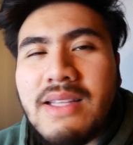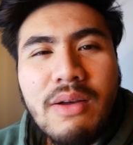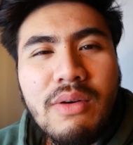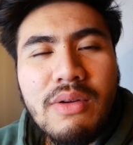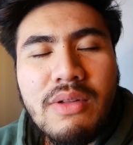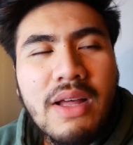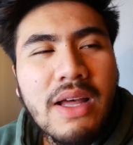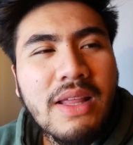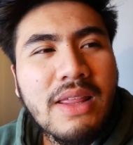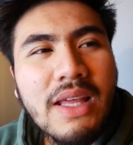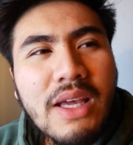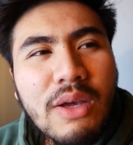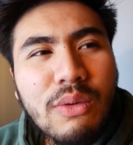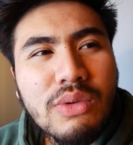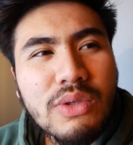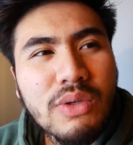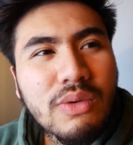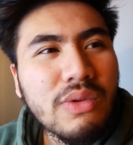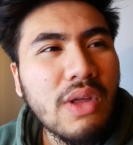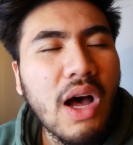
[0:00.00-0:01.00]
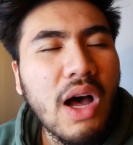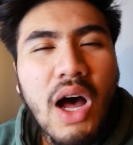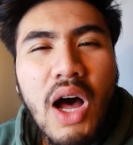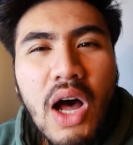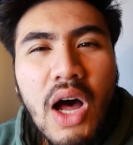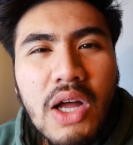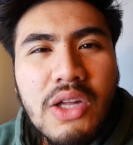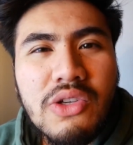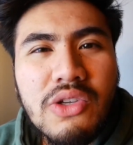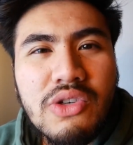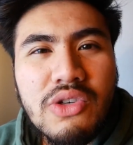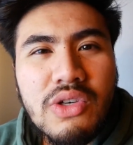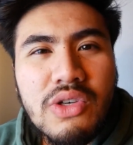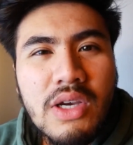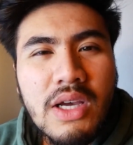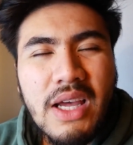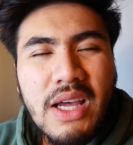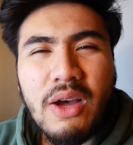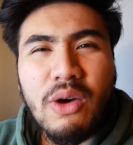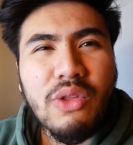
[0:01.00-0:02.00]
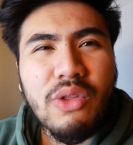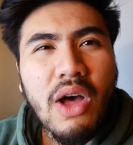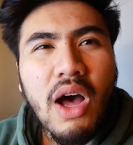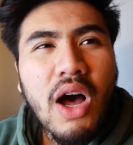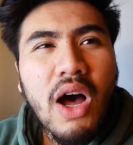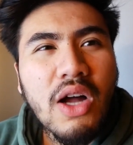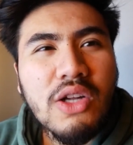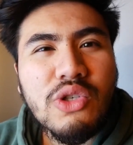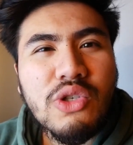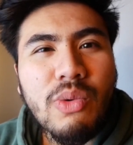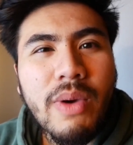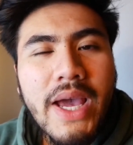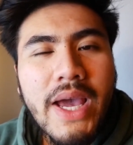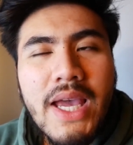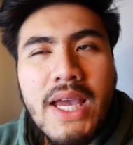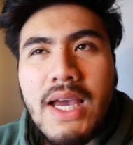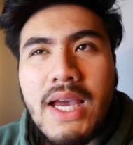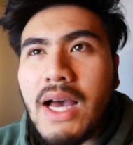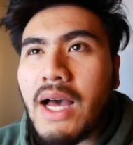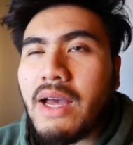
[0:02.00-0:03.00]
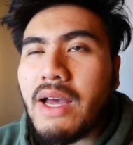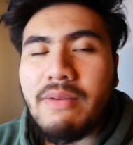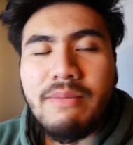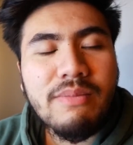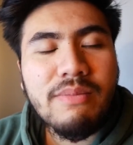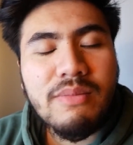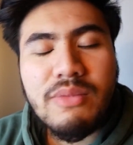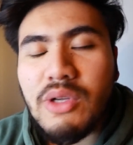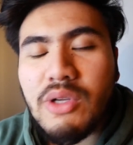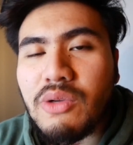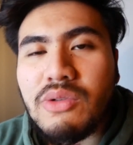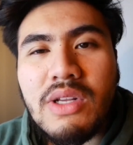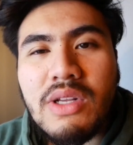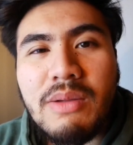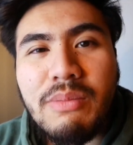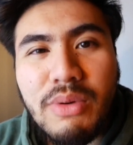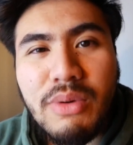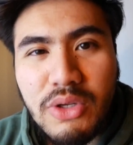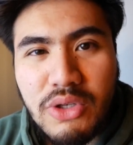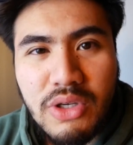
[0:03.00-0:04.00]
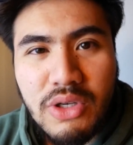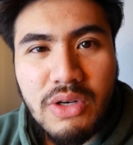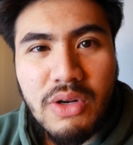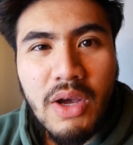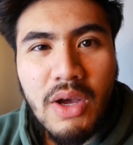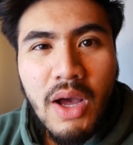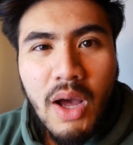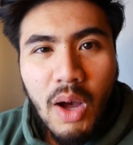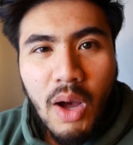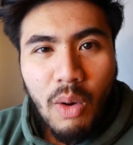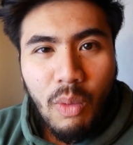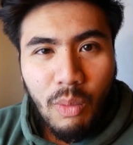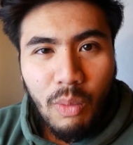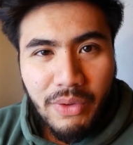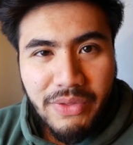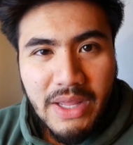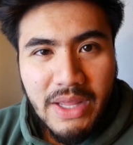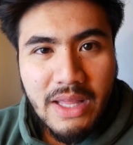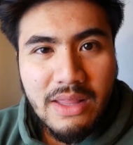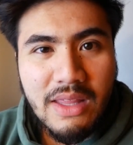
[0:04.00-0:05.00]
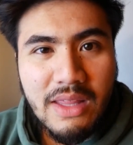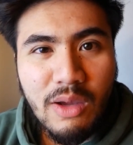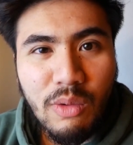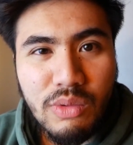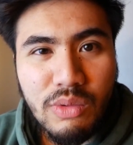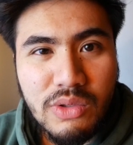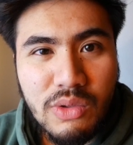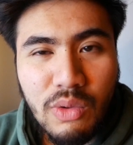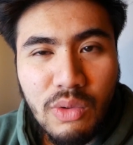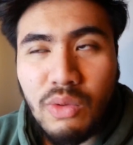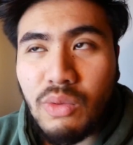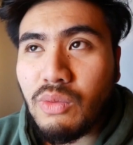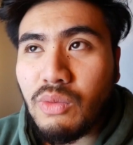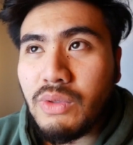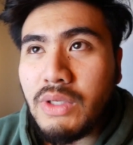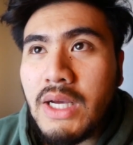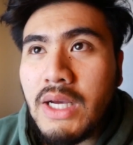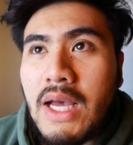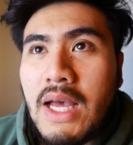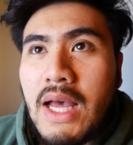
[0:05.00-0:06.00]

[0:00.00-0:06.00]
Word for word: that I think it was called the Arch or the Archway. I totally butchered what that thing was called.